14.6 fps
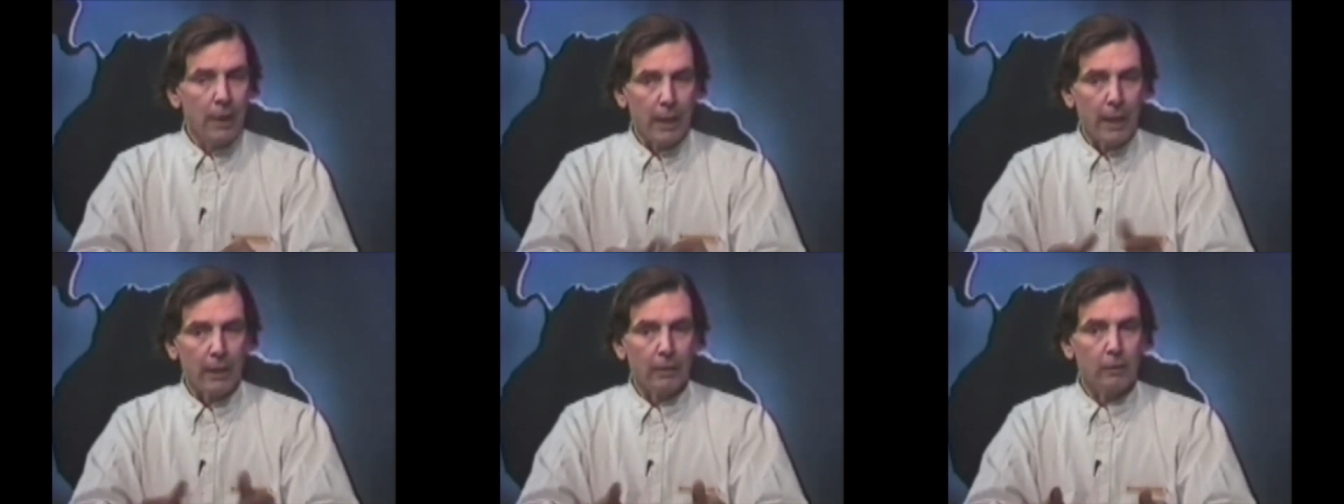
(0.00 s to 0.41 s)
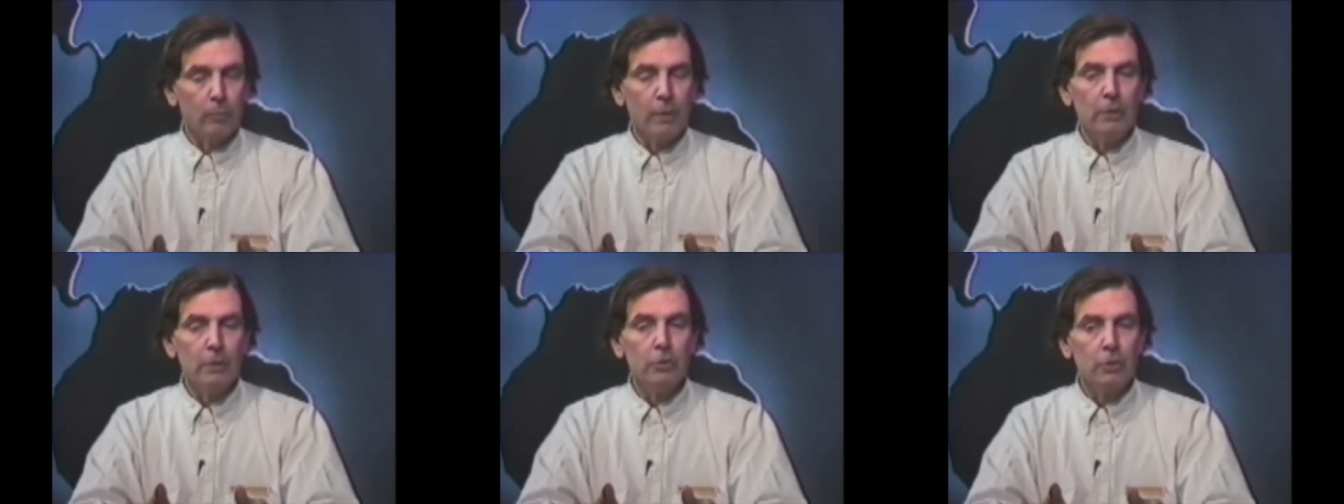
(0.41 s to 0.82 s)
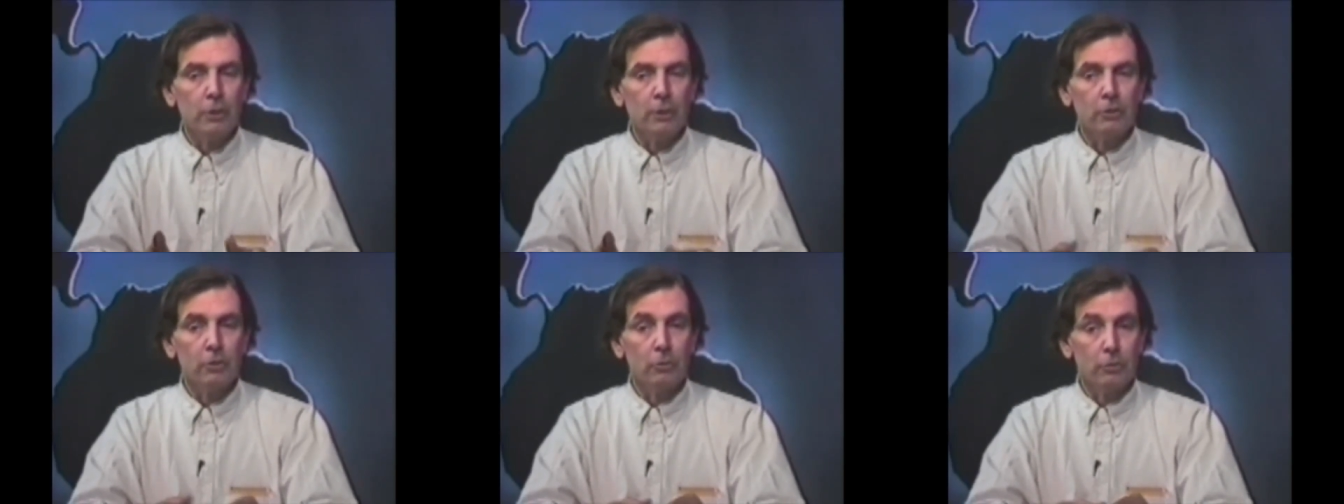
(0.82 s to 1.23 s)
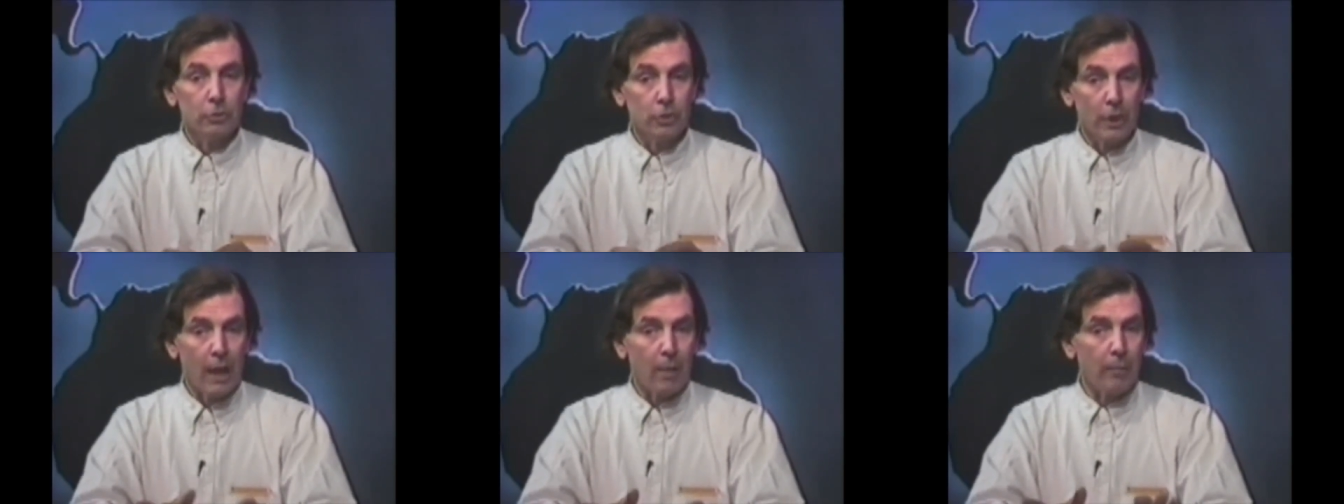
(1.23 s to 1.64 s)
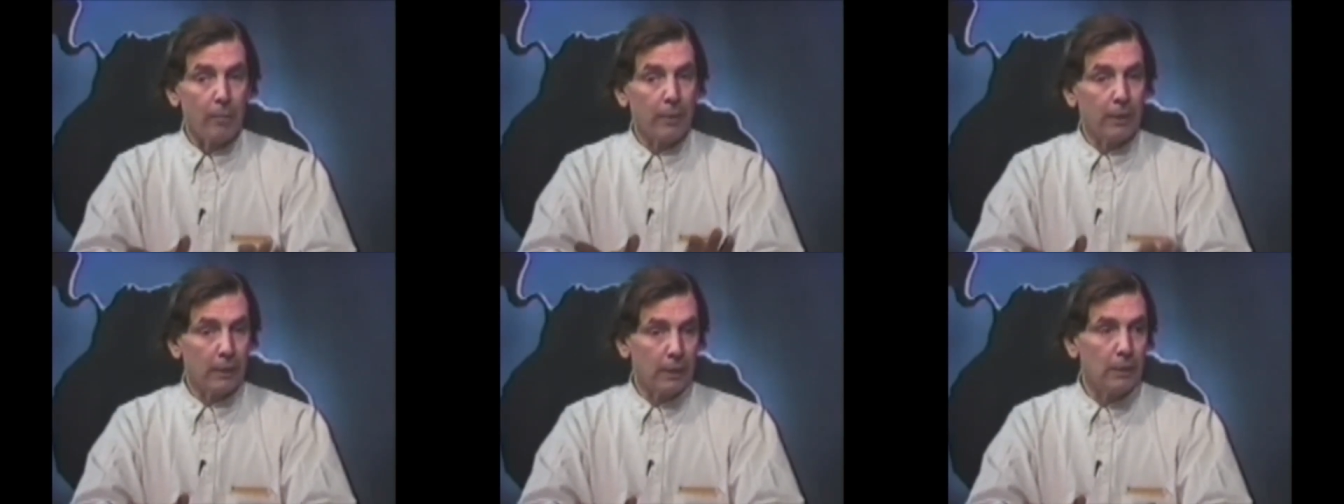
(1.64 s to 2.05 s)
and academicians whose job
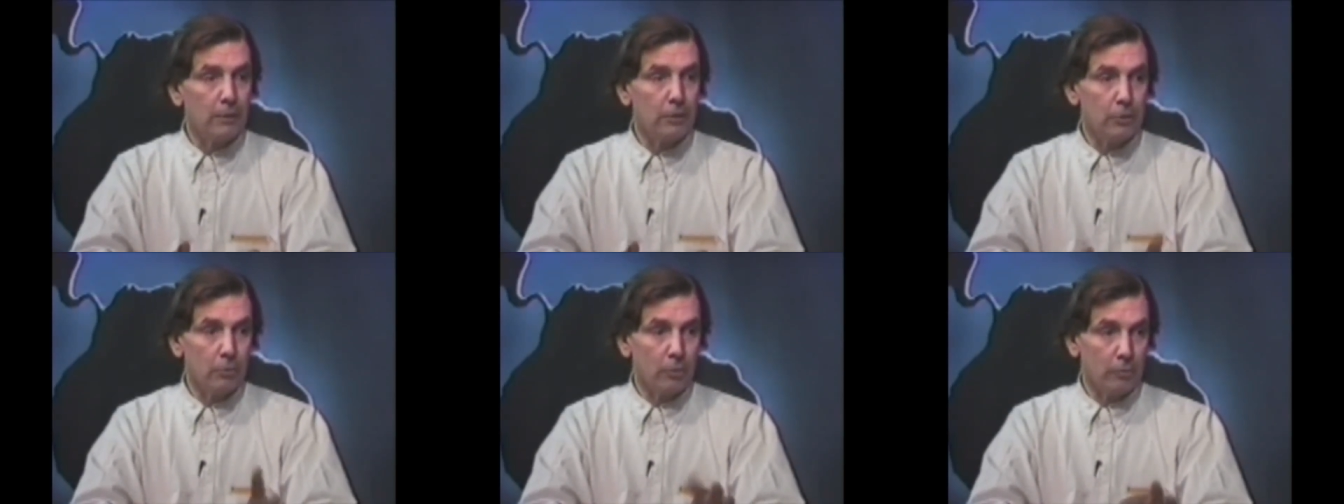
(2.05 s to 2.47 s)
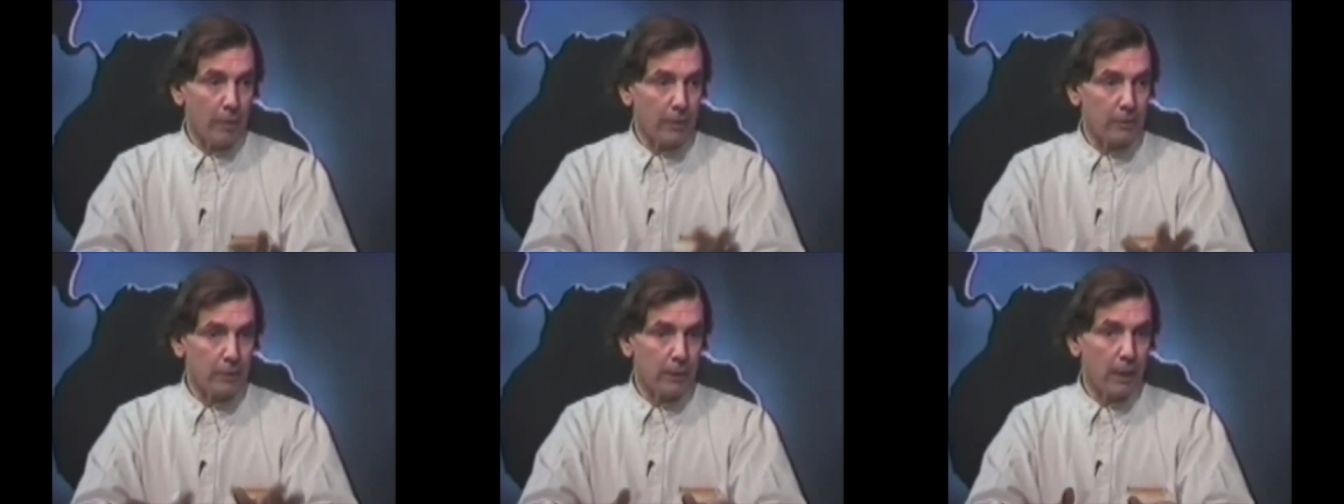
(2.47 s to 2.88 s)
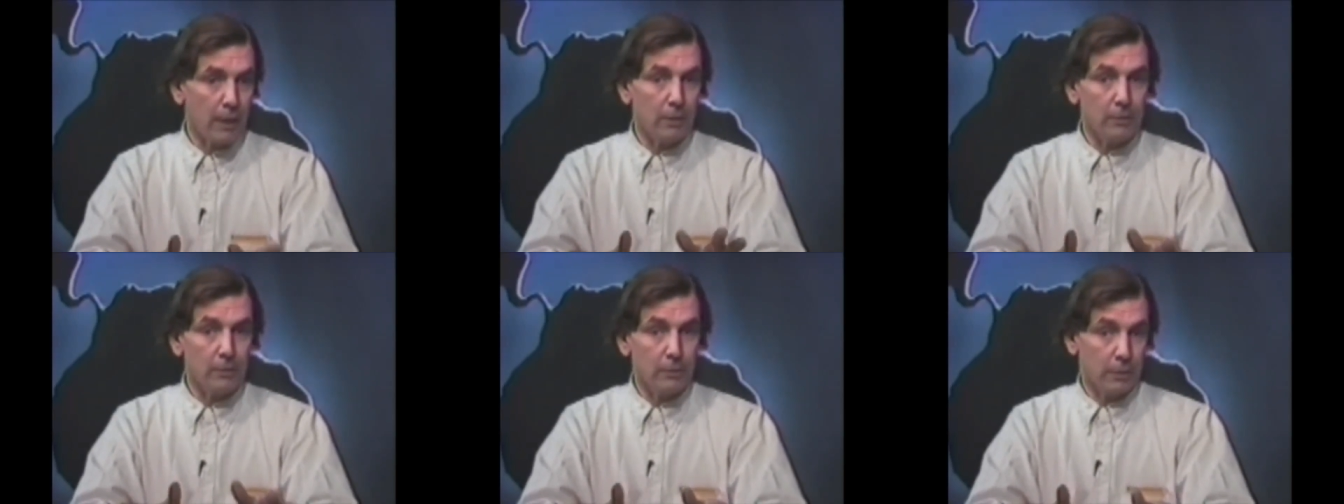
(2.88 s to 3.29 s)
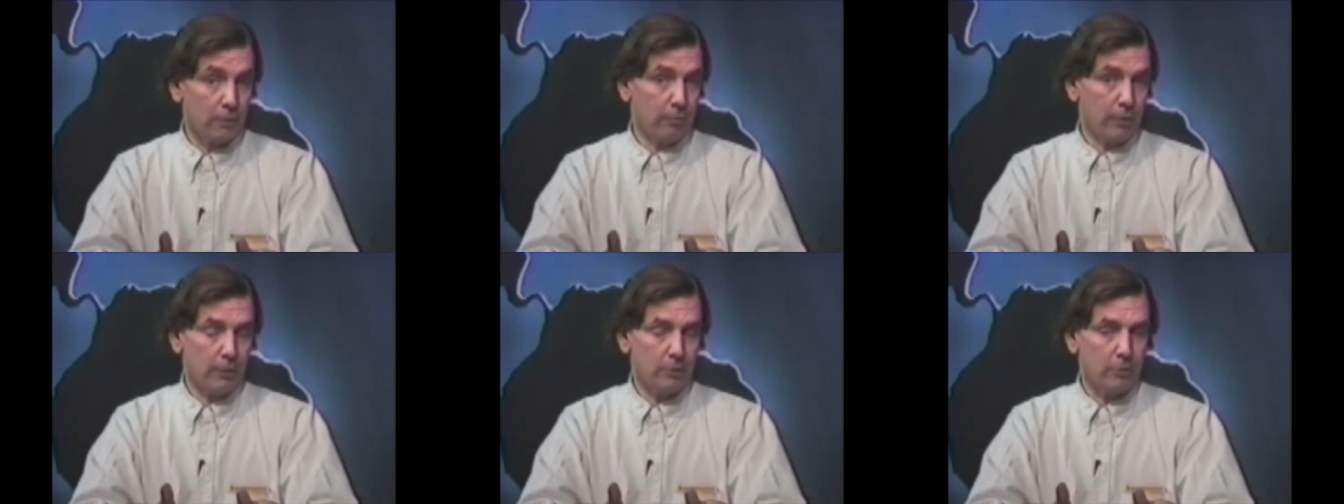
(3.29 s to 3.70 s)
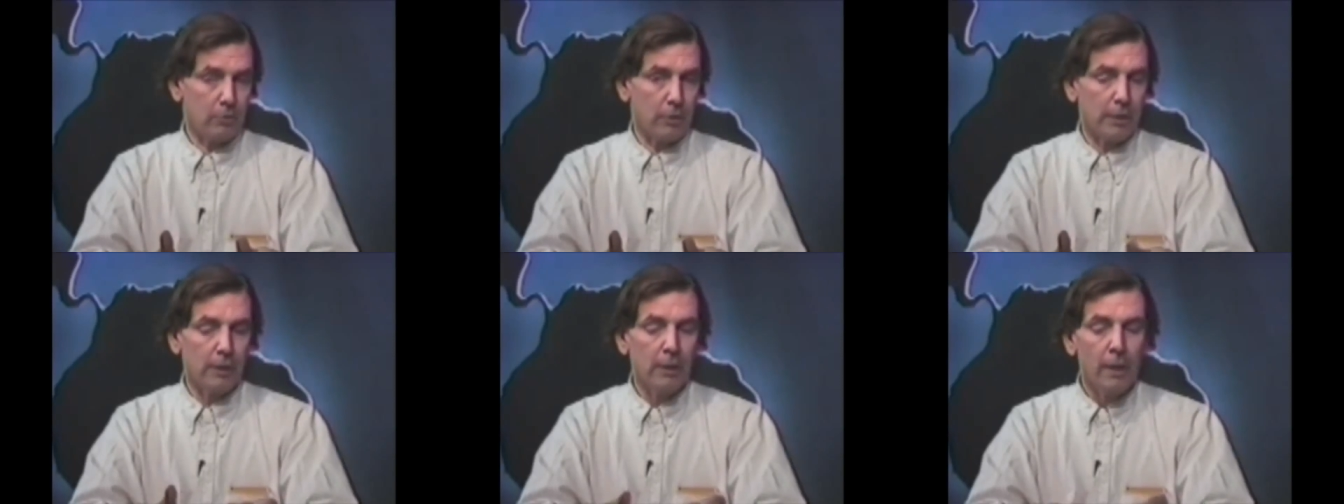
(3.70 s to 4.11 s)
it is to investigate and sift
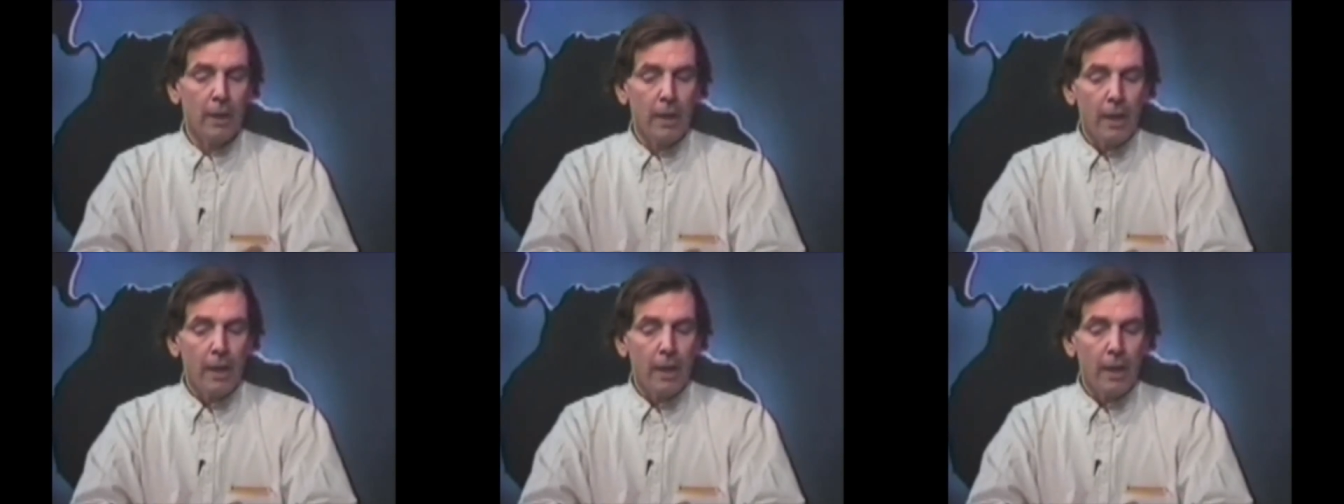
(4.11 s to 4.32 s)
history,